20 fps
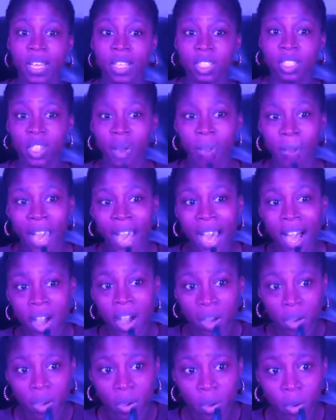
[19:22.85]
So my
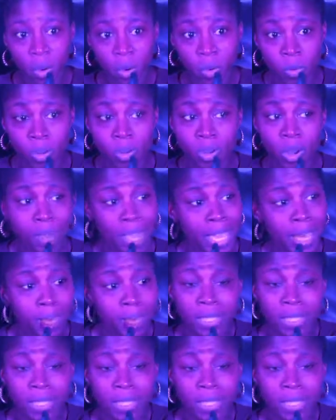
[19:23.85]
uncle, he was